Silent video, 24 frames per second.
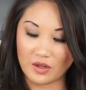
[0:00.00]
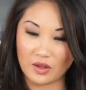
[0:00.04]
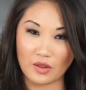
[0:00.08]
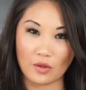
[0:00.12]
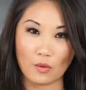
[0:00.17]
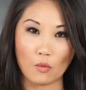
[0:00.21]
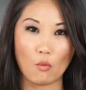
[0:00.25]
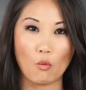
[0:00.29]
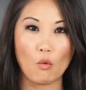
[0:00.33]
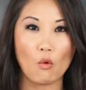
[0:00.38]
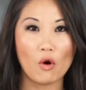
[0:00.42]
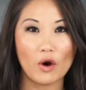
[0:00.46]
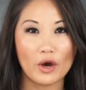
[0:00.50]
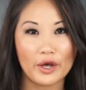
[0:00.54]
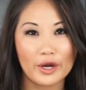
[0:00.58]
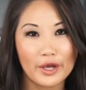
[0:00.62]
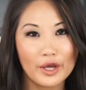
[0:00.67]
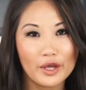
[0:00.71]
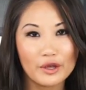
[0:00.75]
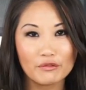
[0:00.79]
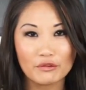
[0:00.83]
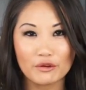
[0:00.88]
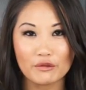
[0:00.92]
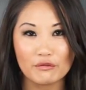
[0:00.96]

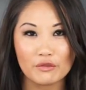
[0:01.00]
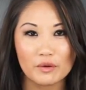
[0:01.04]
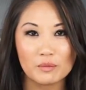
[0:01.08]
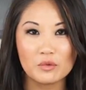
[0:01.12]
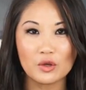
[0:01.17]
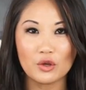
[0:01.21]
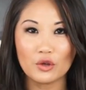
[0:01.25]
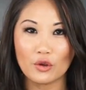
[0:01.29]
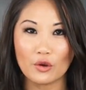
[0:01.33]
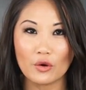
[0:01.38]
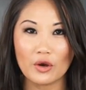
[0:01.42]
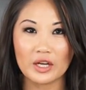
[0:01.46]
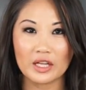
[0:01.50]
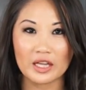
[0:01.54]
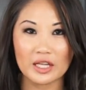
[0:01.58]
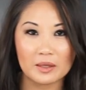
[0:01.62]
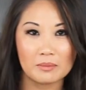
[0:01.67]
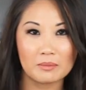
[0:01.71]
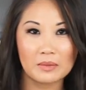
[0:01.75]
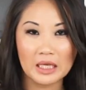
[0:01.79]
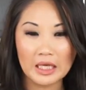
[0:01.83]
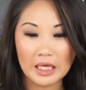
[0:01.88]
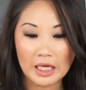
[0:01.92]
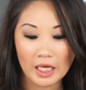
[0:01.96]
If you're from New York like
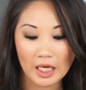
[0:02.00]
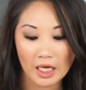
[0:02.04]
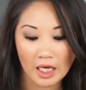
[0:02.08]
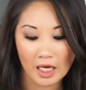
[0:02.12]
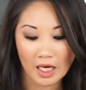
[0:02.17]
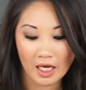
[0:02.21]
me.